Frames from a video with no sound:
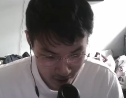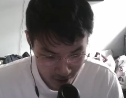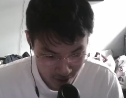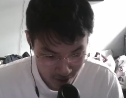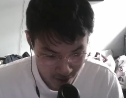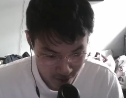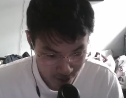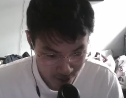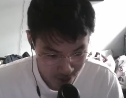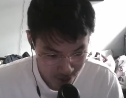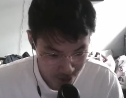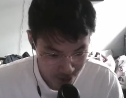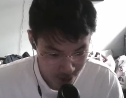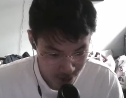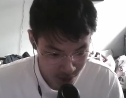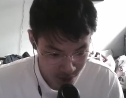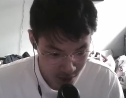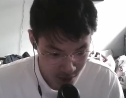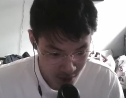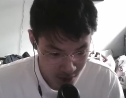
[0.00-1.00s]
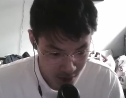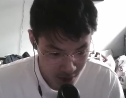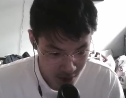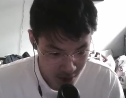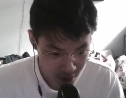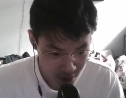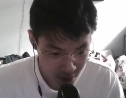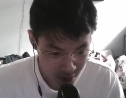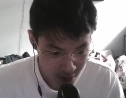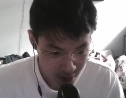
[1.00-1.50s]

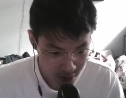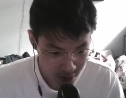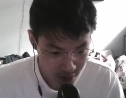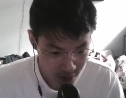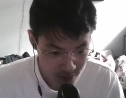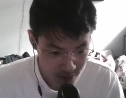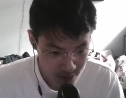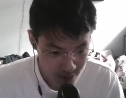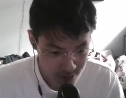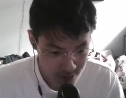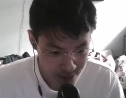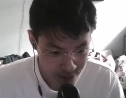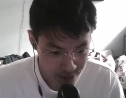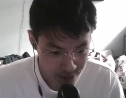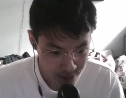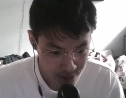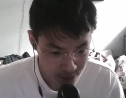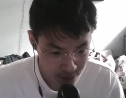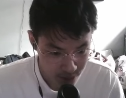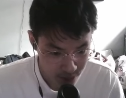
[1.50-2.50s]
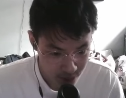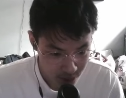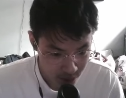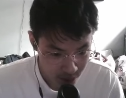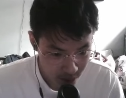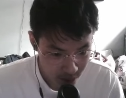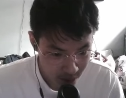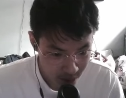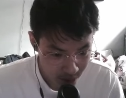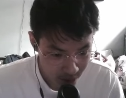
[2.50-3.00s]

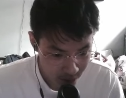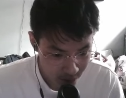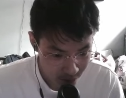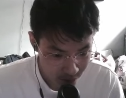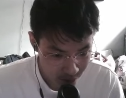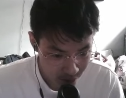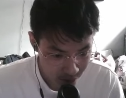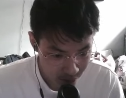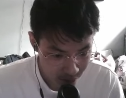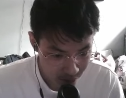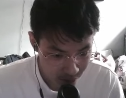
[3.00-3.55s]
Nothing is said.